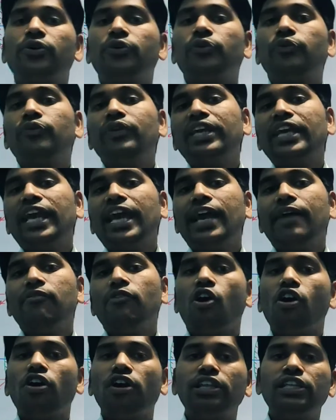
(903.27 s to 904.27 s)
we have
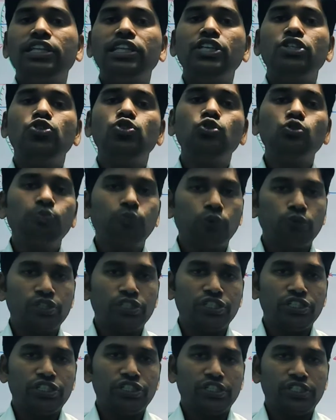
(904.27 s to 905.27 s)
only two
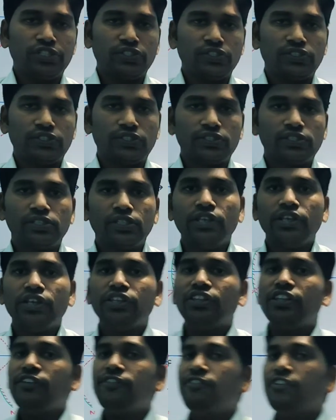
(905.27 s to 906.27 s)
positions.
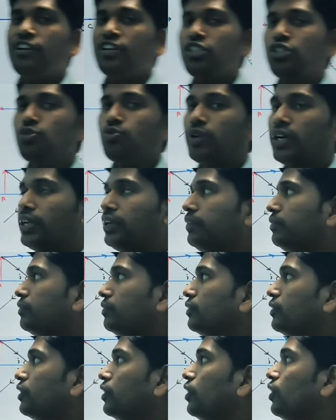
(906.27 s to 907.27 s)
The first one,
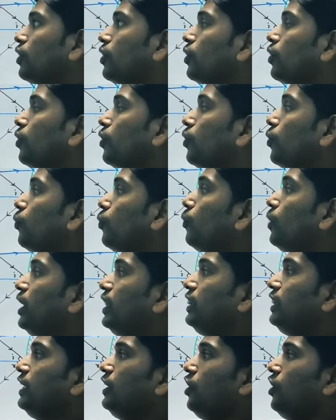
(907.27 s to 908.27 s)
when
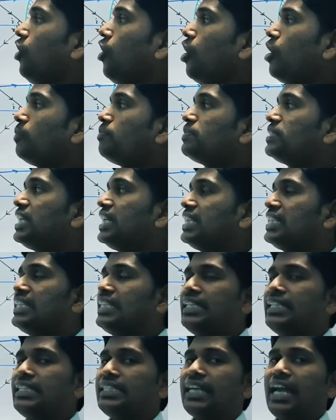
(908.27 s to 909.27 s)
the object
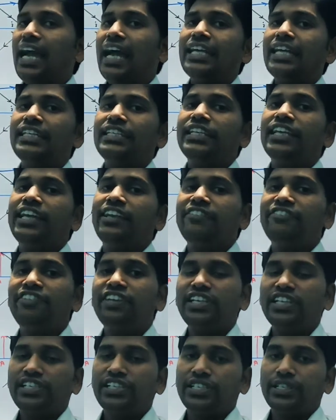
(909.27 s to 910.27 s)
is at
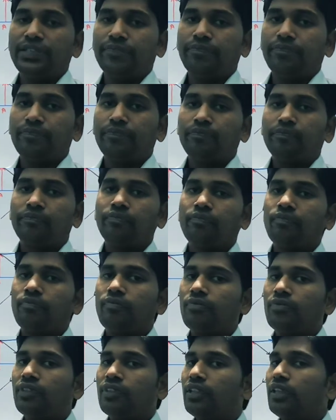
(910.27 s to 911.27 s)
infinity,
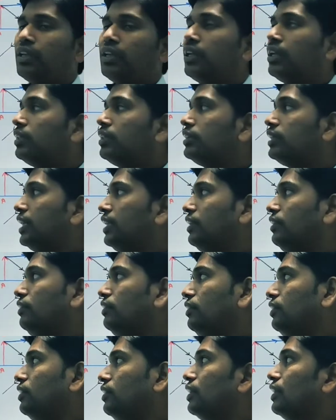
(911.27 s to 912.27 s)
then
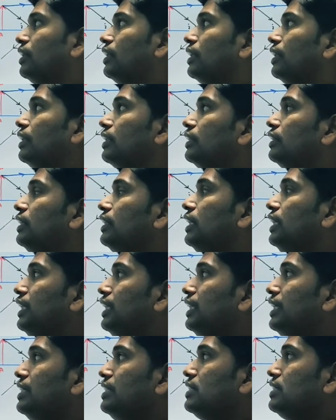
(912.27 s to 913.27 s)

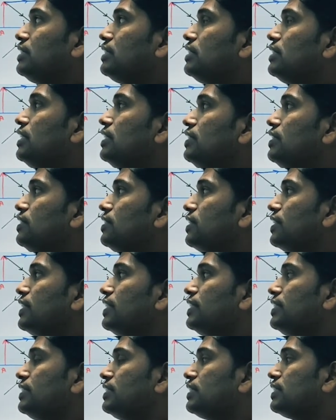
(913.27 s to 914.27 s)
the incident
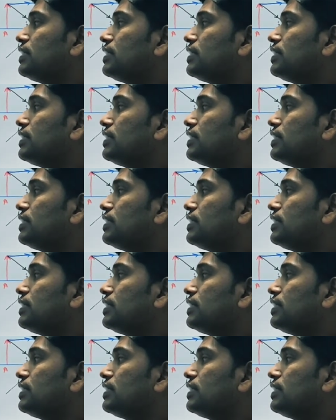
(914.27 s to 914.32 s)
rays